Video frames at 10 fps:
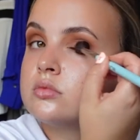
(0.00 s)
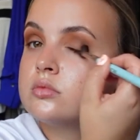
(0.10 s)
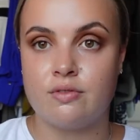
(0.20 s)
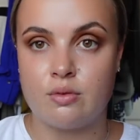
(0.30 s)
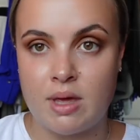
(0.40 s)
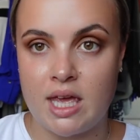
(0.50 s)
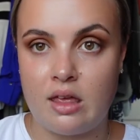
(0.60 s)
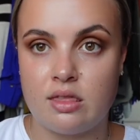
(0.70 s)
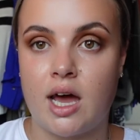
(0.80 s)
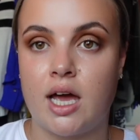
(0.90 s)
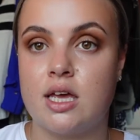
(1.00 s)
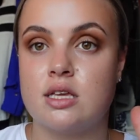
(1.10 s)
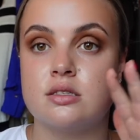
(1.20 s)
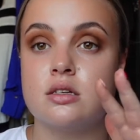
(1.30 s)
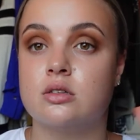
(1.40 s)
And for me, that
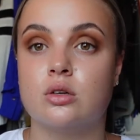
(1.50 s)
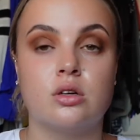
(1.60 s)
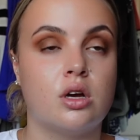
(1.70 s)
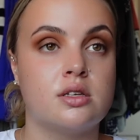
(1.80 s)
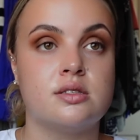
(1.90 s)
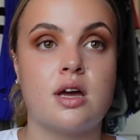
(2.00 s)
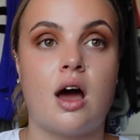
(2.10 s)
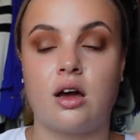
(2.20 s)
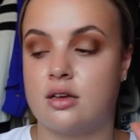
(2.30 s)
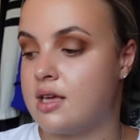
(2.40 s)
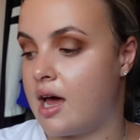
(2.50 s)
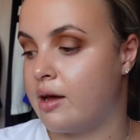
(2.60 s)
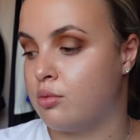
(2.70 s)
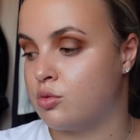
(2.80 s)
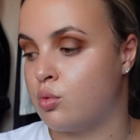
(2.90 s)
is as dark as I
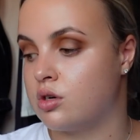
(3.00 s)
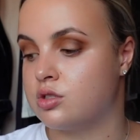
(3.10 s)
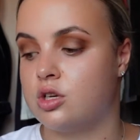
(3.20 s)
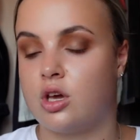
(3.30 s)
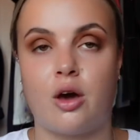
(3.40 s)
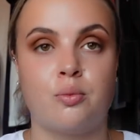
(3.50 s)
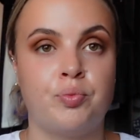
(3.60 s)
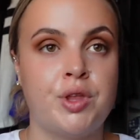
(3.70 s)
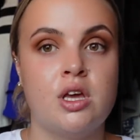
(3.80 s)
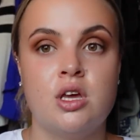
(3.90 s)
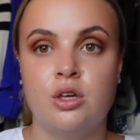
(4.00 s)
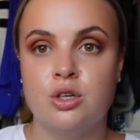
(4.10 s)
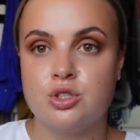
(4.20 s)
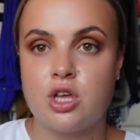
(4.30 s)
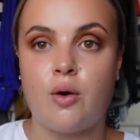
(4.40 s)
would want to go.
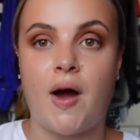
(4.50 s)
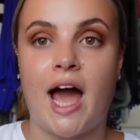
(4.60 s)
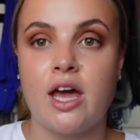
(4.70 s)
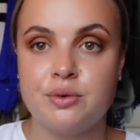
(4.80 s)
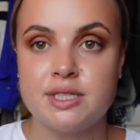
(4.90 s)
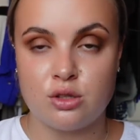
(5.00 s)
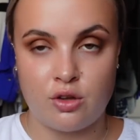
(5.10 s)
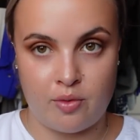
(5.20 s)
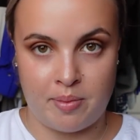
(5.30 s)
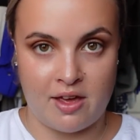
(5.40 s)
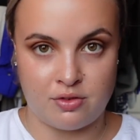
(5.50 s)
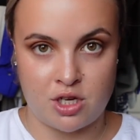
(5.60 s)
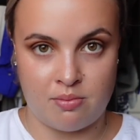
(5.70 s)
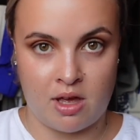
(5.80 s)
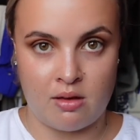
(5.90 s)
So I always love a bit of
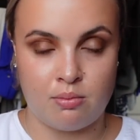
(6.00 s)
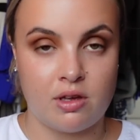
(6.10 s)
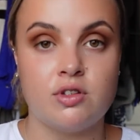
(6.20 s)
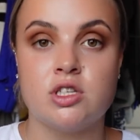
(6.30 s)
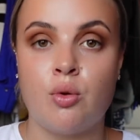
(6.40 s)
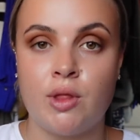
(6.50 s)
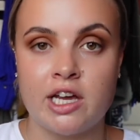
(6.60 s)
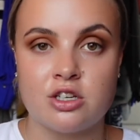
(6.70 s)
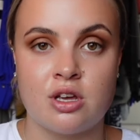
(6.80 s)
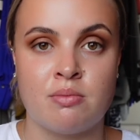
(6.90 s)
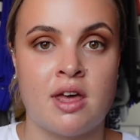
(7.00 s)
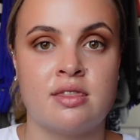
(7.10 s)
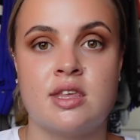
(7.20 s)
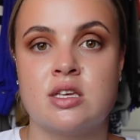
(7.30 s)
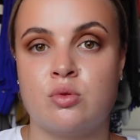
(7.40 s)
shimmer, but if you don't like shimmer,
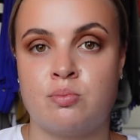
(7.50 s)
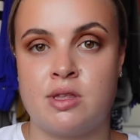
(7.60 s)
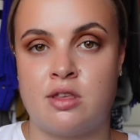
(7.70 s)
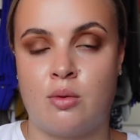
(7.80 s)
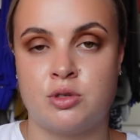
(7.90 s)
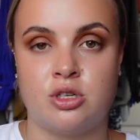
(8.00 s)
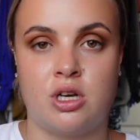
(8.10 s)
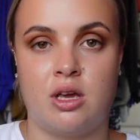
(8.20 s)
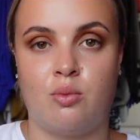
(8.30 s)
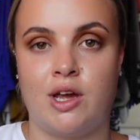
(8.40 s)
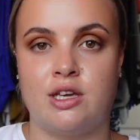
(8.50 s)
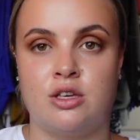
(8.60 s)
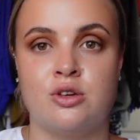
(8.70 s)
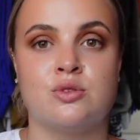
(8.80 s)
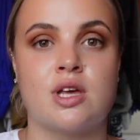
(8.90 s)
this would be the opportunity where
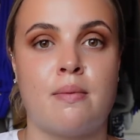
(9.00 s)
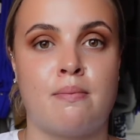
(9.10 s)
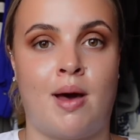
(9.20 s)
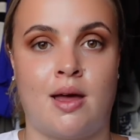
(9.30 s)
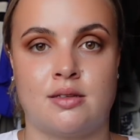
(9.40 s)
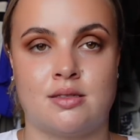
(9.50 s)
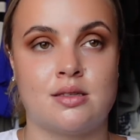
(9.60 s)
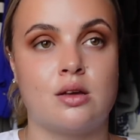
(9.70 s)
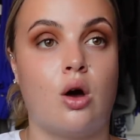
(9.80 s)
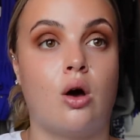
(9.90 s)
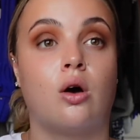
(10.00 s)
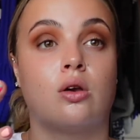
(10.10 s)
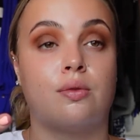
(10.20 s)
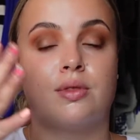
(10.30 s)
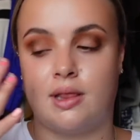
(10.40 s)
you use a matte
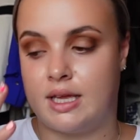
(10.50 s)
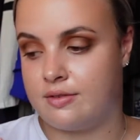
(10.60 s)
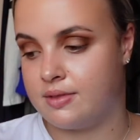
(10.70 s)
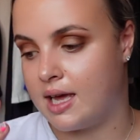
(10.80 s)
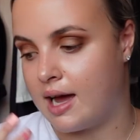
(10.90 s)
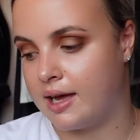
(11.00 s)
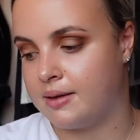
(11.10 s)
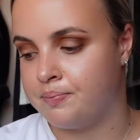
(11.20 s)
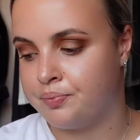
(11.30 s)
on the lid of the eye.